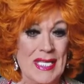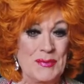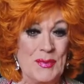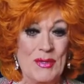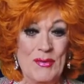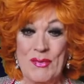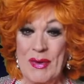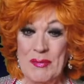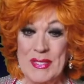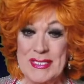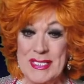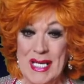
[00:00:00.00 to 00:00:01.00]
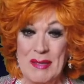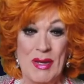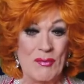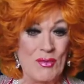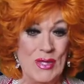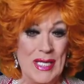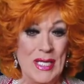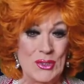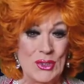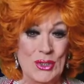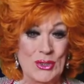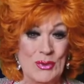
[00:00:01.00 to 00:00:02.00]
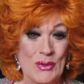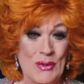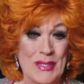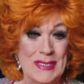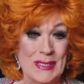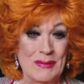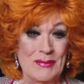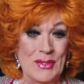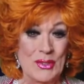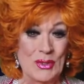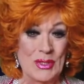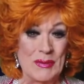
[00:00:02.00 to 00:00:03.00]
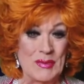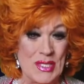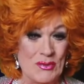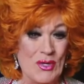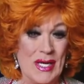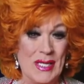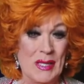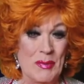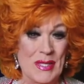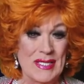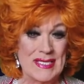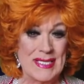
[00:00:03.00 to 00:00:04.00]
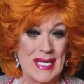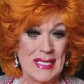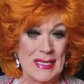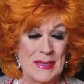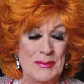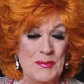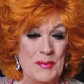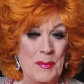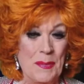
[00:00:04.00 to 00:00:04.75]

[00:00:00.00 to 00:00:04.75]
It's been a fabulous time. I've really enjoyed doing all these little video clips to try and help little Stanley.